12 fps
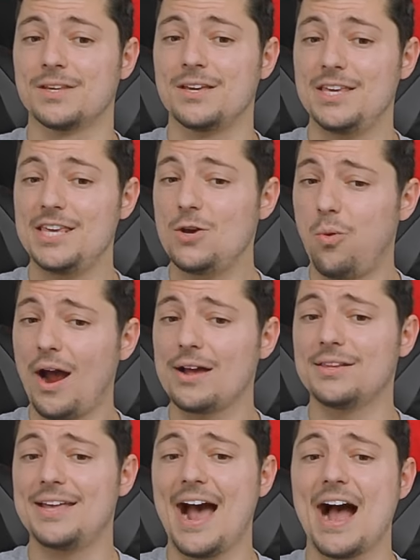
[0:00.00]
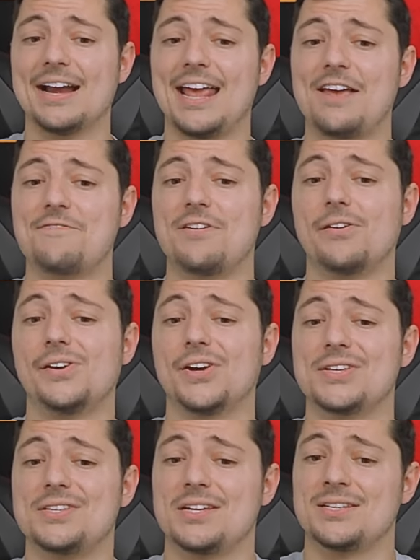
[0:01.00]
He quietly had a very
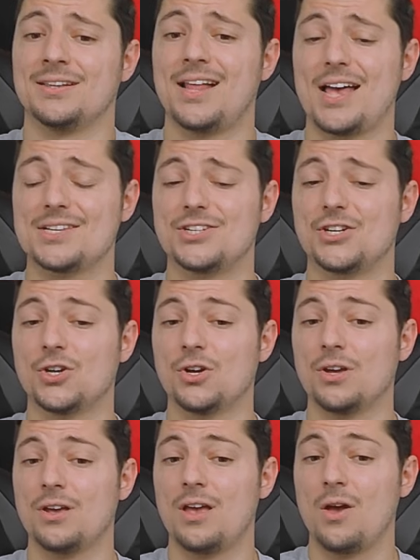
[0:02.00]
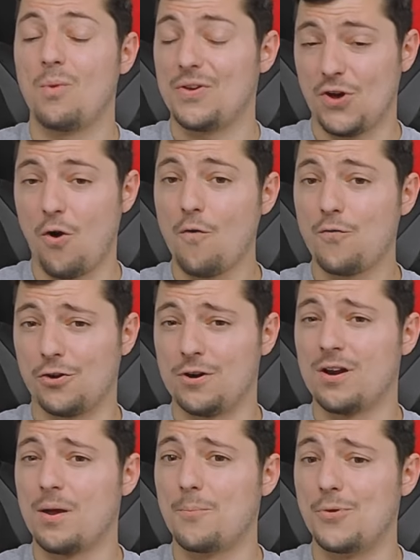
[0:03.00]
good season last year, with
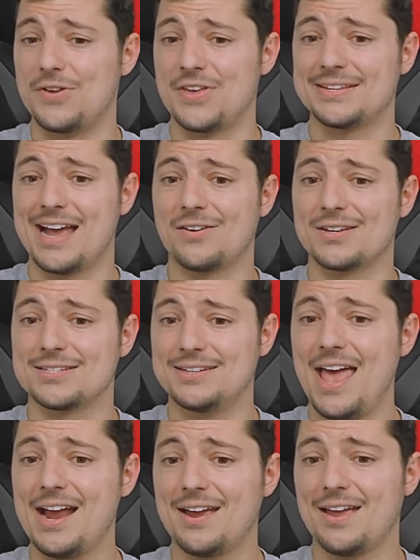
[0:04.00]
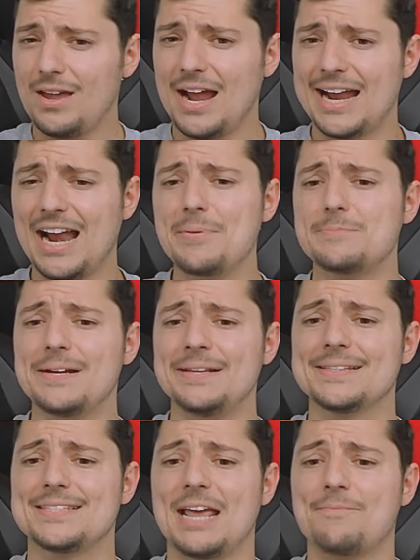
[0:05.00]
Hofer breathing down his neck. And I'm
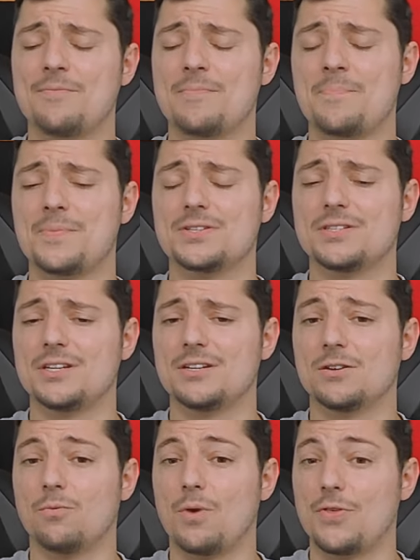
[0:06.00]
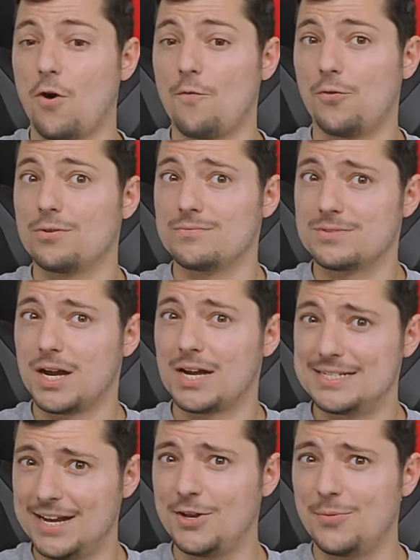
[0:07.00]
expecting the same from him this year, with Hofer
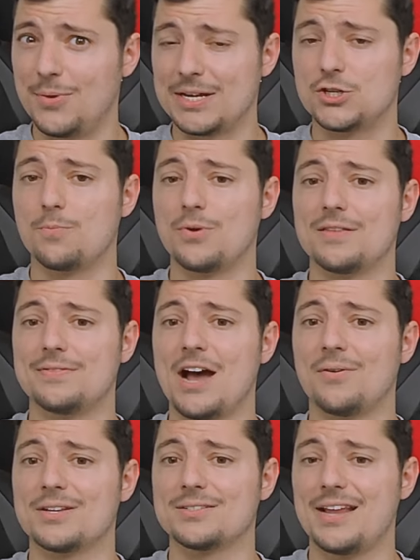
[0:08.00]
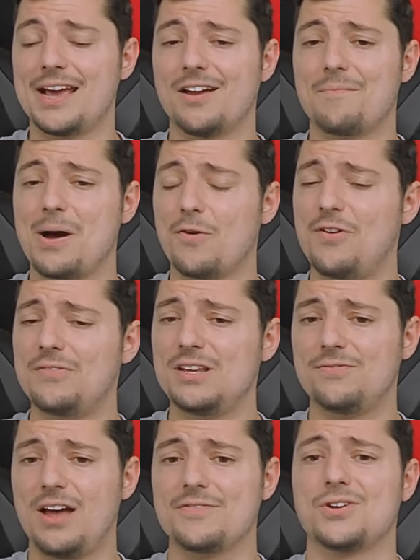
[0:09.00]
continuing to breathe down his neck, about
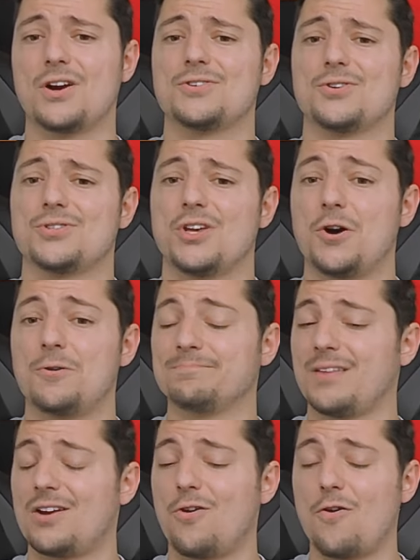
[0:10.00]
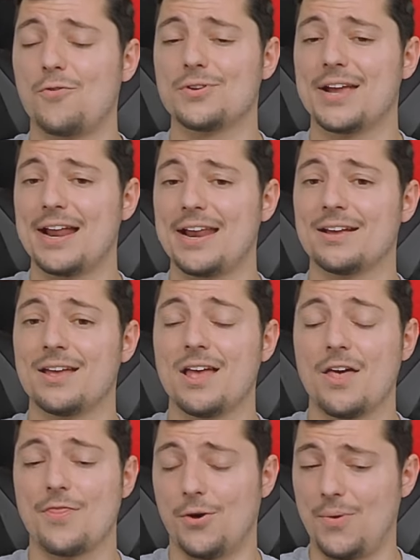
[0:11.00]
55 starts or so, and Hofer getting
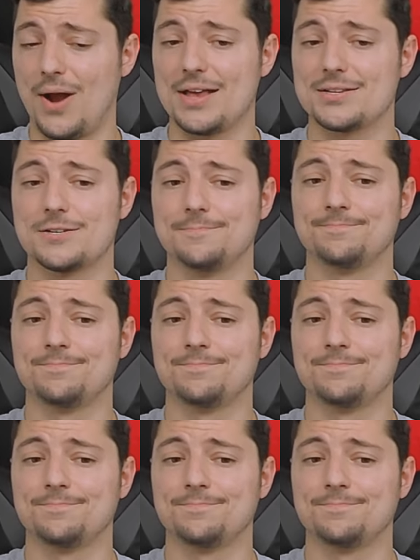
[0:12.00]
the rest.